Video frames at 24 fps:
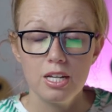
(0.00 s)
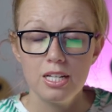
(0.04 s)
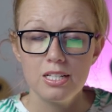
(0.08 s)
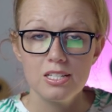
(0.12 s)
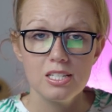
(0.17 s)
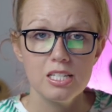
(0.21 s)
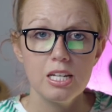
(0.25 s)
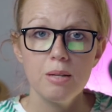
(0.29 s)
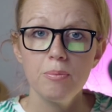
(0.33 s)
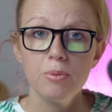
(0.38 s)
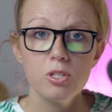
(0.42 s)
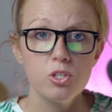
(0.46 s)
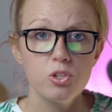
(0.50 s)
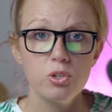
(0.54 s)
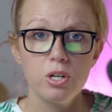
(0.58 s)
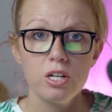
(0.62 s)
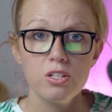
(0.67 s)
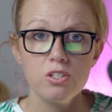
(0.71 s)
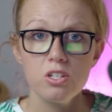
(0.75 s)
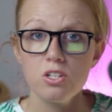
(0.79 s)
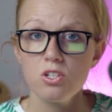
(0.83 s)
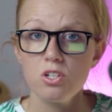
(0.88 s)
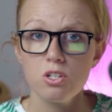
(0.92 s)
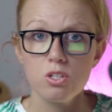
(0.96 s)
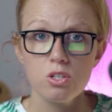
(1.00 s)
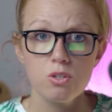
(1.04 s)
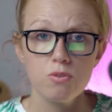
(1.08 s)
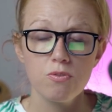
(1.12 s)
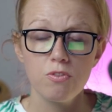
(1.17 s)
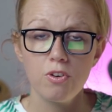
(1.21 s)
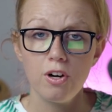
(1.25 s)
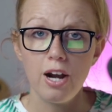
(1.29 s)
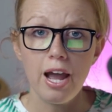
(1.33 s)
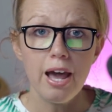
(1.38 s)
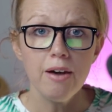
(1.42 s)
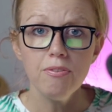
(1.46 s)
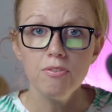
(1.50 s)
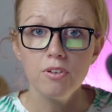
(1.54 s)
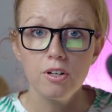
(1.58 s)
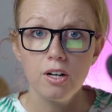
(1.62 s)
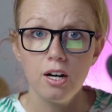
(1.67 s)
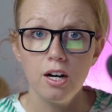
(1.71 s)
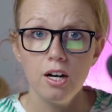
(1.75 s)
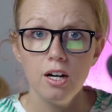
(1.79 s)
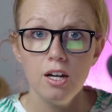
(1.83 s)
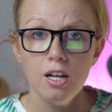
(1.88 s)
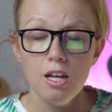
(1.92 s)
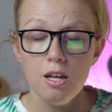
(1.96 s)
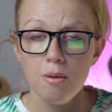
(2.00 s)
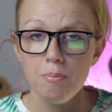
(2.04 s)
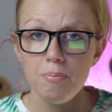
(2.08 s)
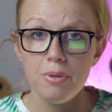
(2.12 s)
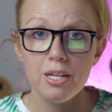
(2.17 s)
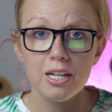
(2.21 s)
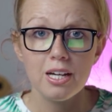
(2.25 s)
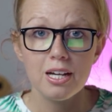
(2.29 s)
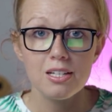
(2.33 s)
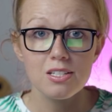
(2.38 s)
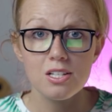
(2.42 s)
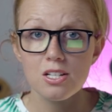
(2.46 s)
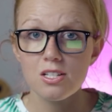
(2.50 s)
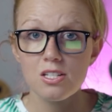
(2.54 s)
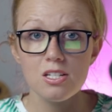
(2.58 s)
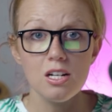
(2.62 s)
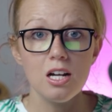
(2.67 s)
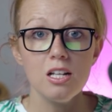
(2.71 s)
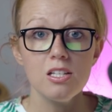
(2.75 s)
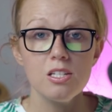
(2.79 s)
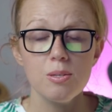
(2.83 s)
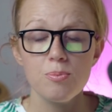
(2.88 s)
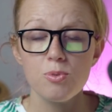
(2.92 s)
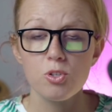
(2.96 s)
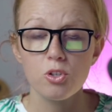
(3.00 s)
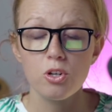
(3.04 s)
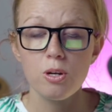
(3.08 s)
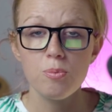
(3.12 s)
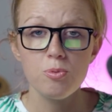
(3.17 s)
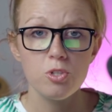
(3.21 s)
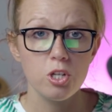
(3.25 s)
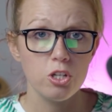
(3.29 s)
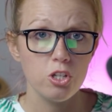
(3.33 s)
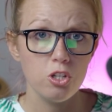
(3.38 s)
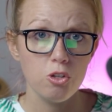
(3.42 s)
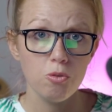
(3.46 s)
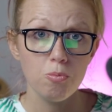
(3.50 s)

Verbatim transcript: and seamless transitions forever because it's not subscription.